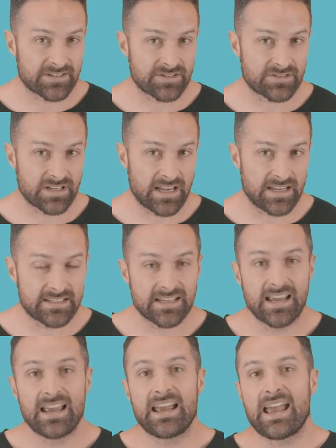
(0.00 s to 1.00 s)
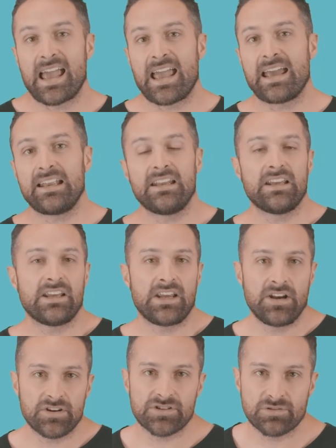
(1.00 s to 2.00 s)
exercise. And
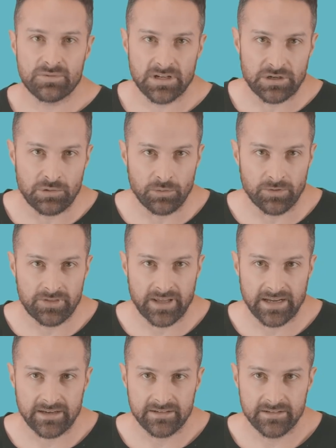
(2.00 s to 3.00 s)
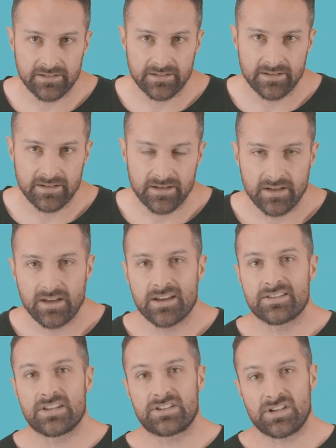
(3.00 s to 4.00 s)
here's the really cool thing.
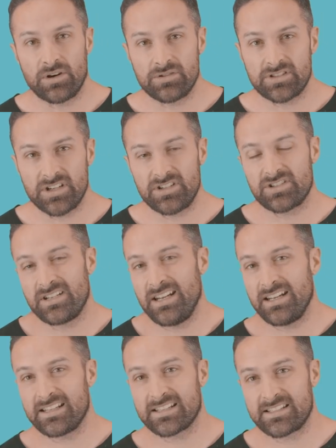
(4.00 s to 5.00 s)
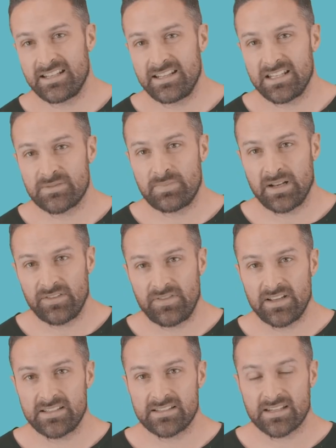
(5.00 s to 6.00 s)
The dosage needed to see these
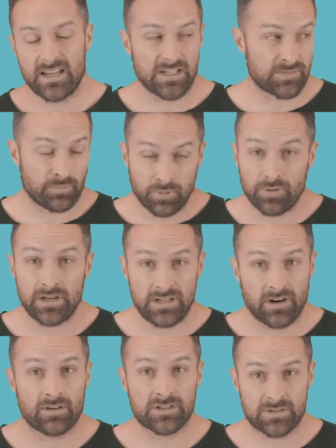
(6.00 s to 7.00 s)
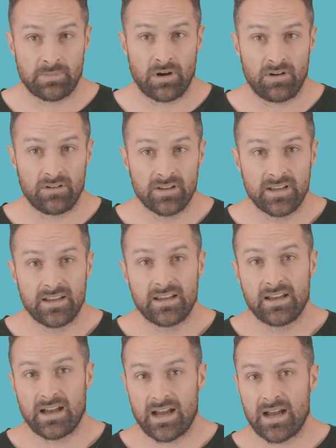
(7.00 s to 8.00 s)
benefits is pretty darn small.
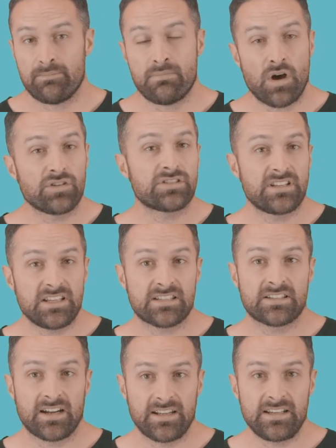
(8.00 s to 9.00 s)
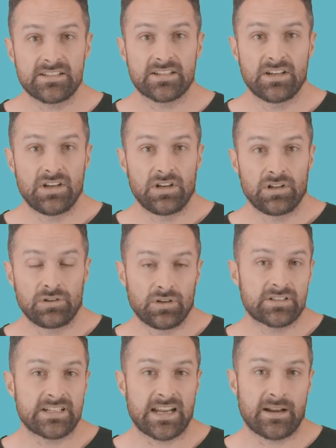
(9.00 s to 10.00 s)
Uh, most of these studies
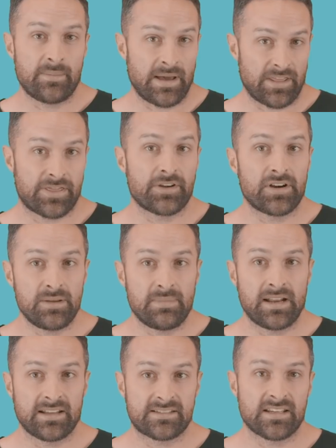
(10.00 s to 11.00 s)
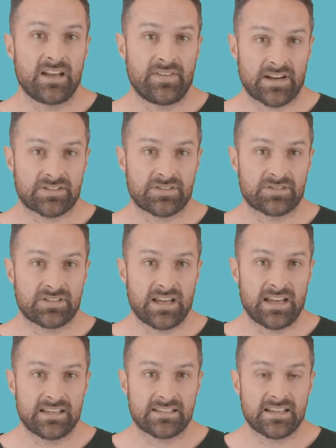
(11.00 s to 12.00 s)
looked at about thirty minutes of
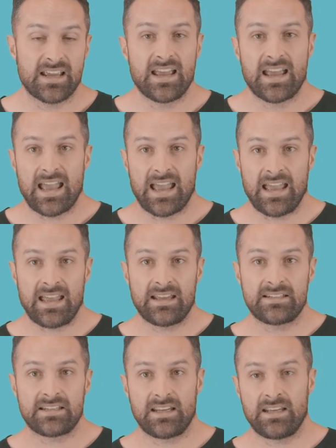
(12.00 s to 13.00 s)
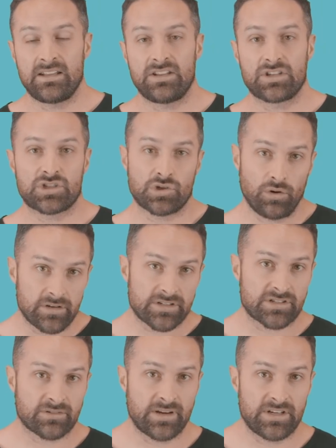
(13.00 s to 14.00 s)
exercise. And in the
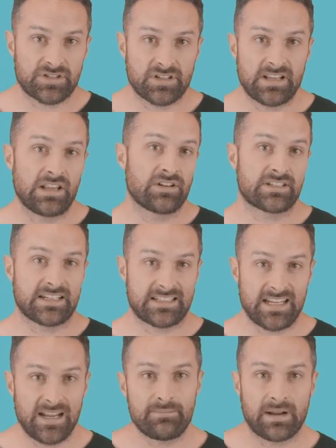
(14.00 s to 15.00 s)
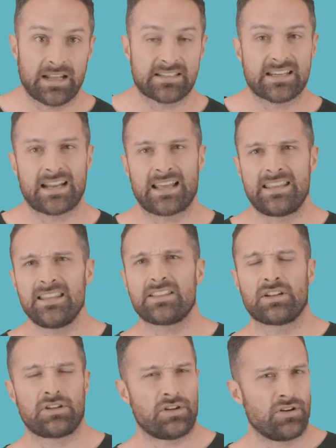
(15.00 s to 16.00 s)
shortest duration, they looked at ten minutes. And I think
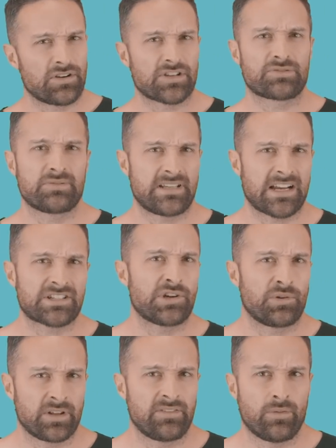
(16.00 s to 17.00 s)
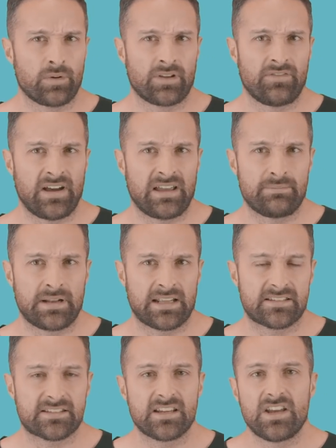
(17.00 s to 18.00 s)
the longest was actually only forty-five
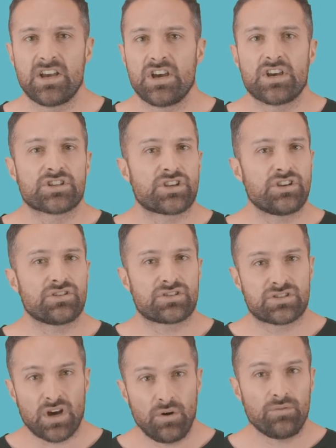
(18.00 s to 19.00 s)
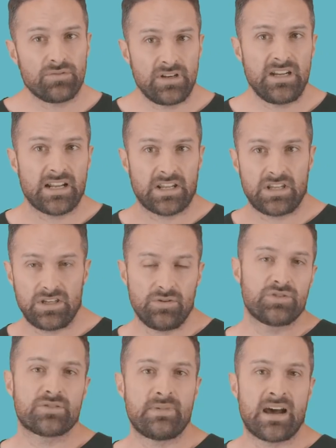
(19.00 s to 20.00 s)
minutes. So you don't need a
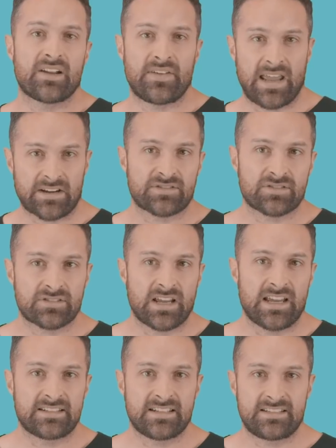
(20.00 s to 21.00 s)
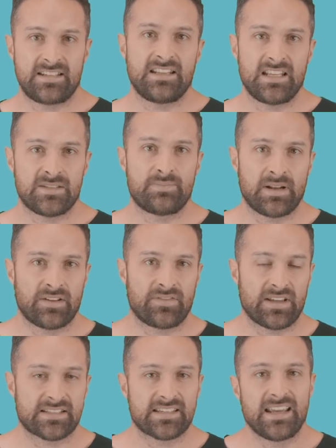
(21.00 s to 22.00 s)
huge amount of exercise to see these
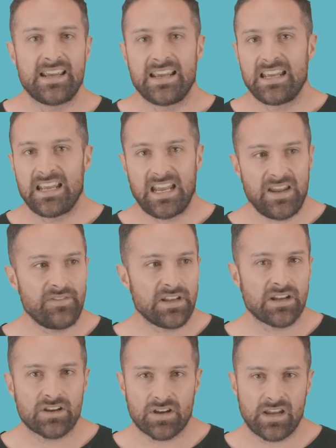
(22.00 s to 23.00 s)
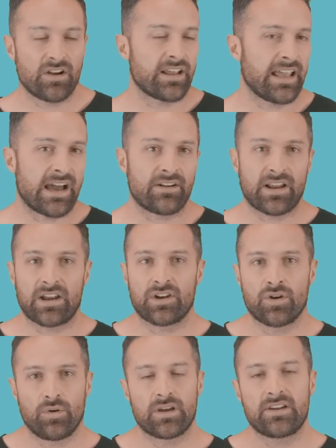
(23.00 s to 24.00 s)
benefits. Even getting out and
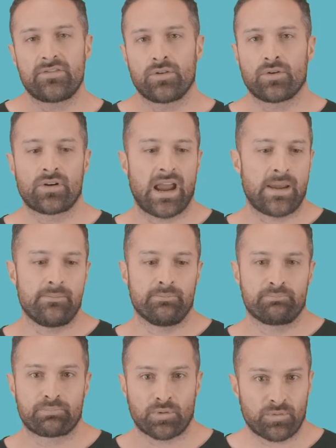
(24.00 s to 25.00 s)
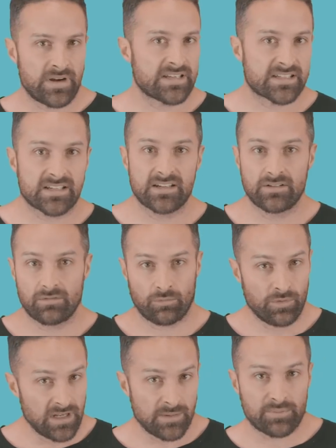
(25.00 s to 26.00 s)
going for a brisk,
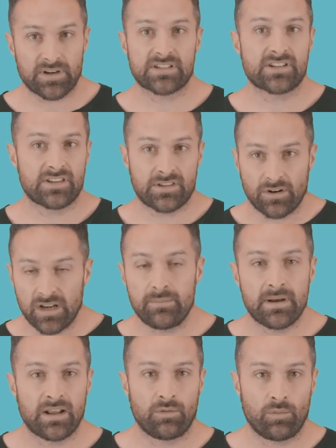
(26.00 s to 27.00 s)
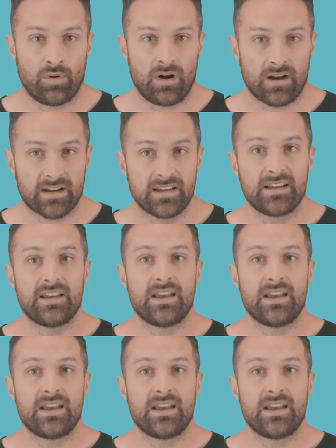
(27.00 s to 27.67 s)
really brisk thirty minute walk